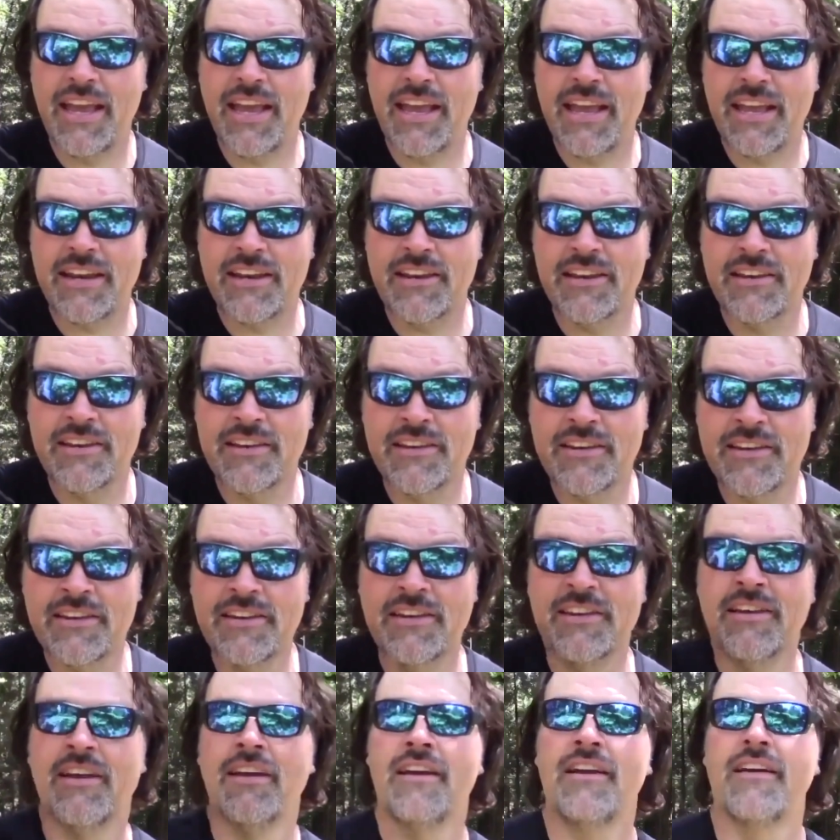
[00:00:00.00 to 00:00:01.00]
kit
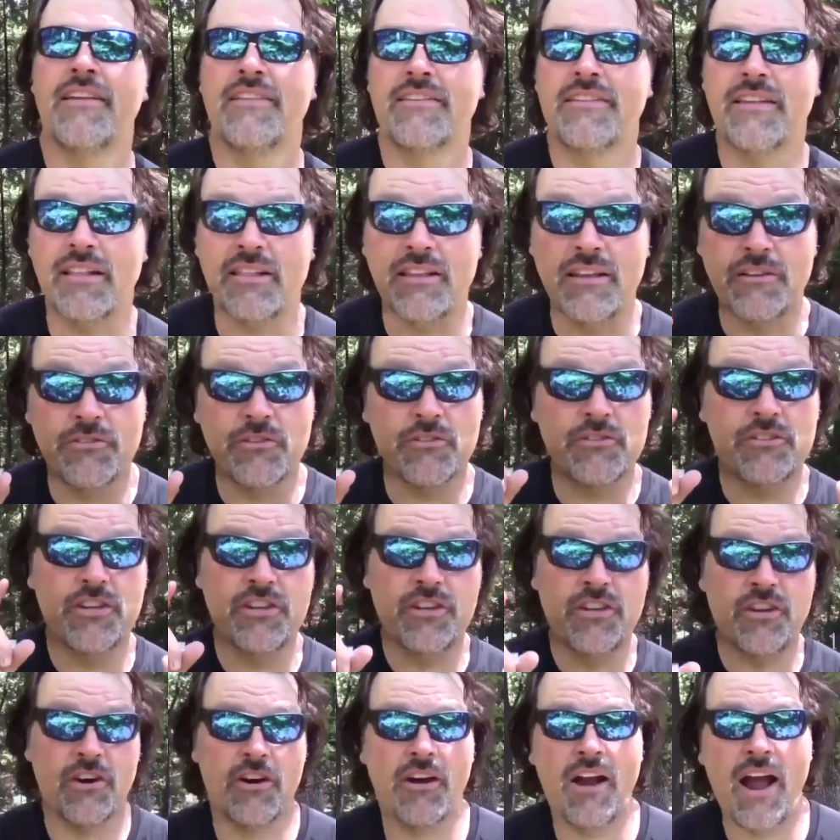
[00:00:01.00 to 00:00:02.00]
delivered
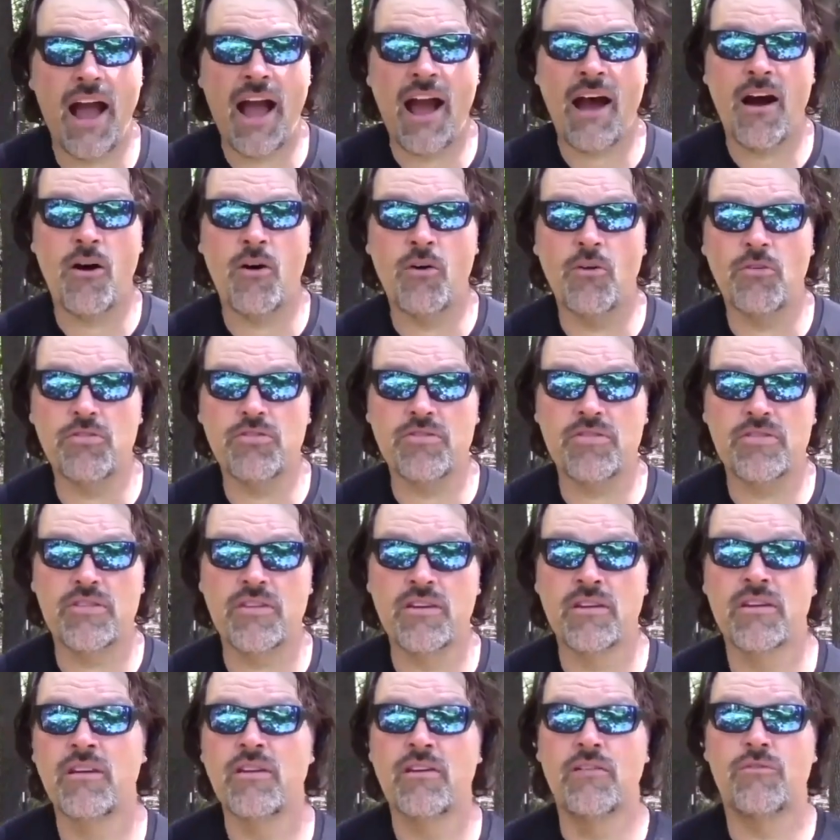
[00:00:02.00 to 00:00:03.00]
to your
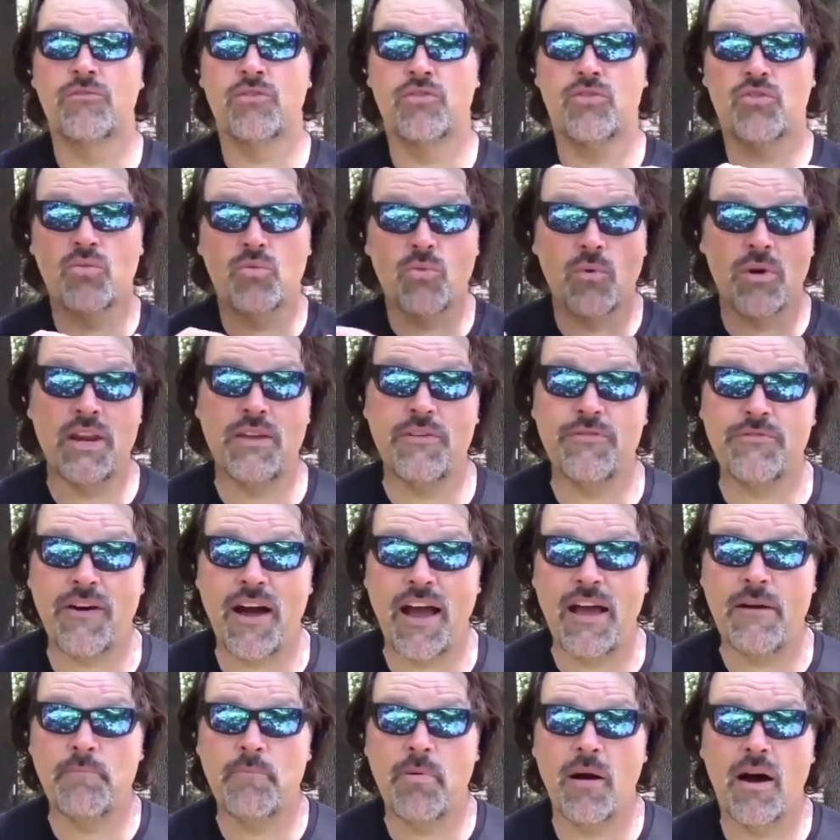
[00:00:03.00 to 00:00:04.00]
house for
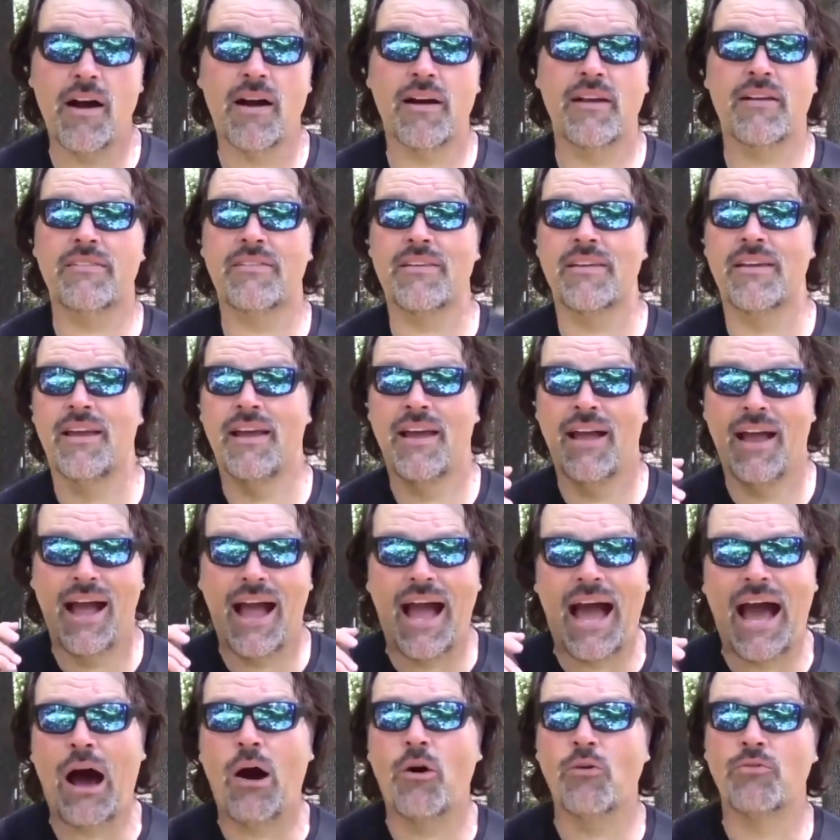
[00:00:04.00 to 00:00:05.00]
$25
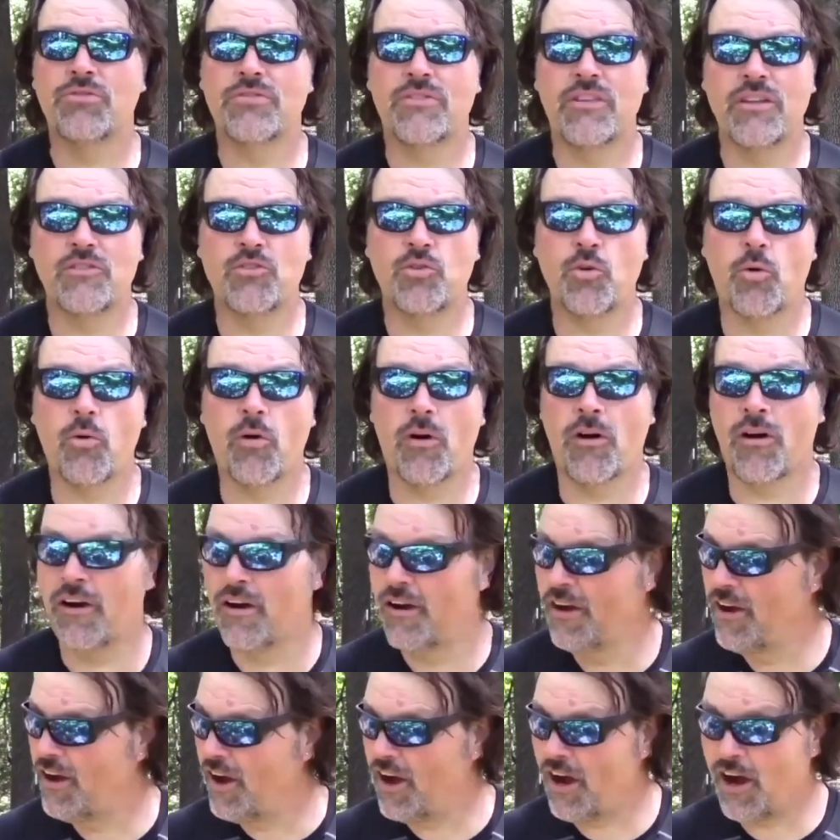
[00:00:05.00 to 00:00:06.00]
out the
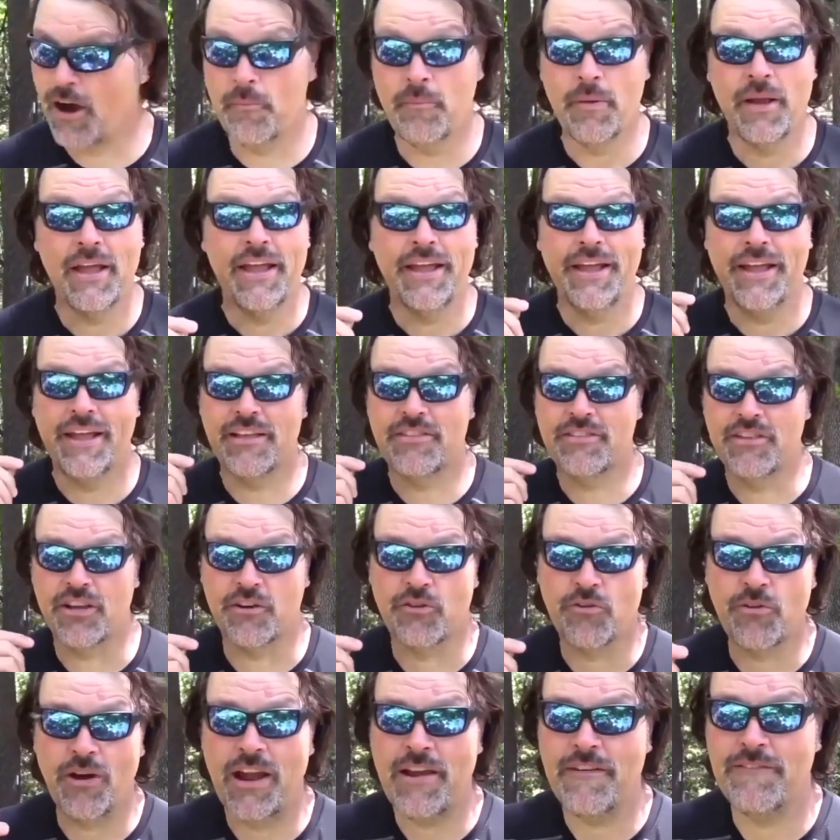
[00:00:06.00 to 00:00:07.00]
door.
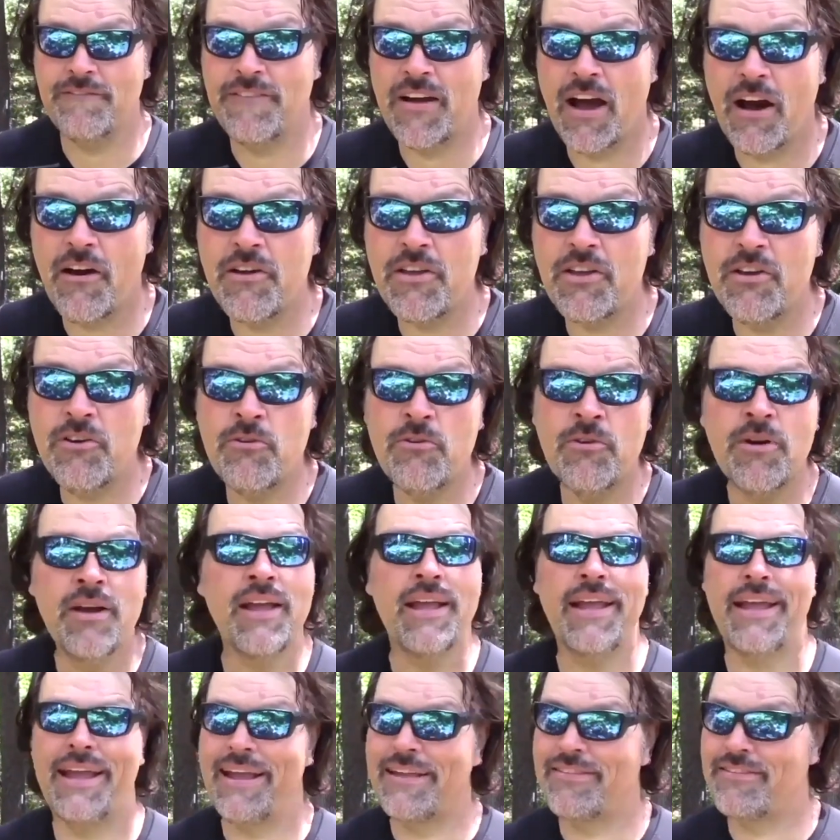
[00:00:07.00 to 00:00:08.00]
It's a great value.
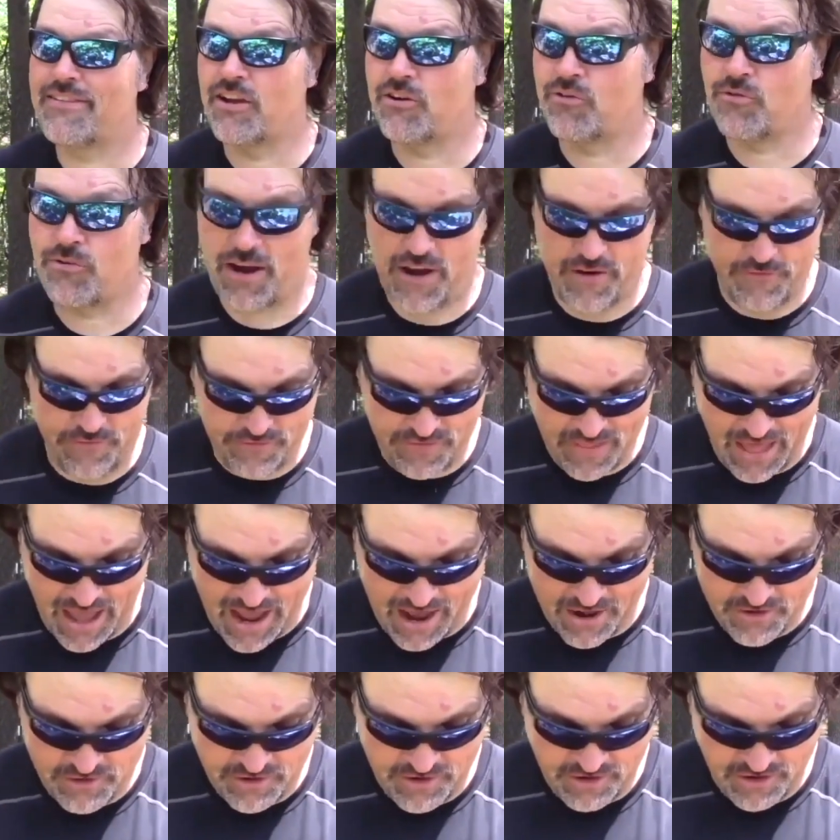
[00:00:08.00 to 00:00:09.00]
It's a great
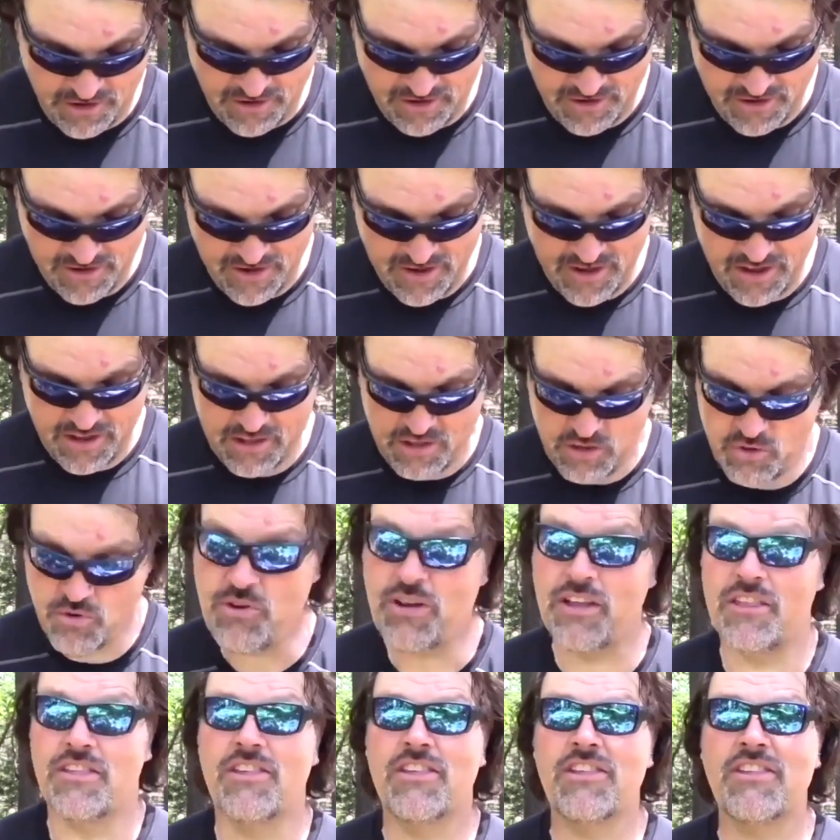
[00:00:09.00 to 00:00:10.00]
flasher.
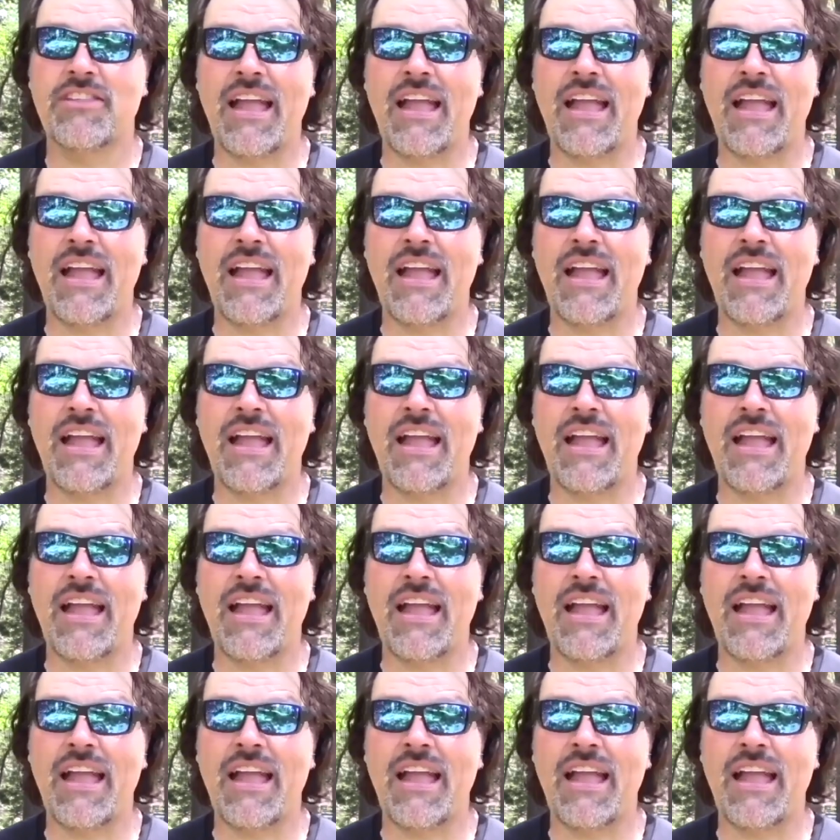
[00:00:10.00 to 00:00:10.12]
You can